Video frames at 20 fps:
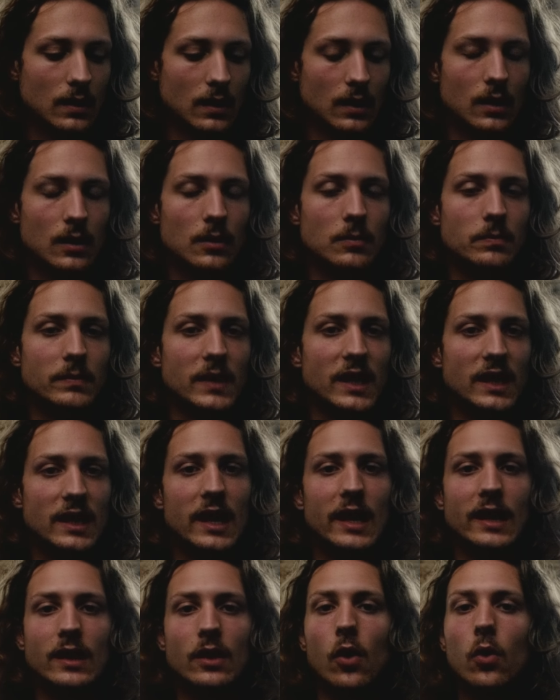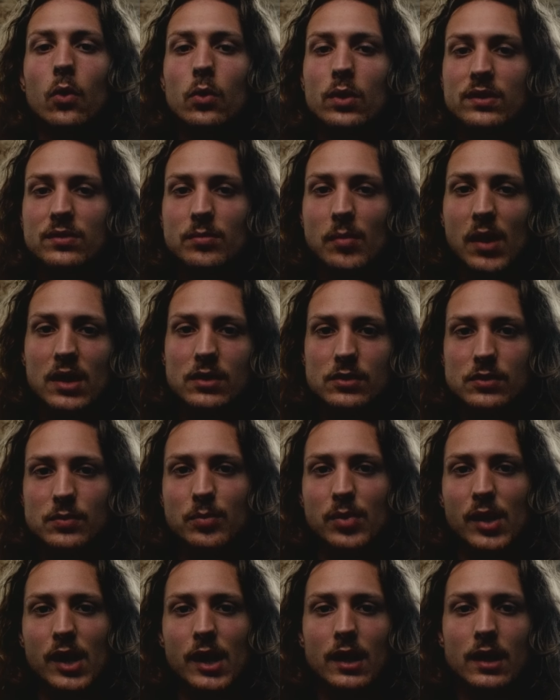It can't hold as much,
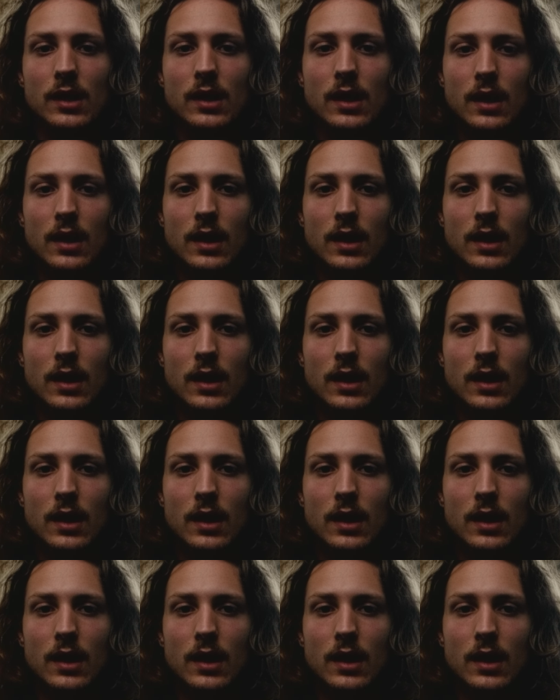but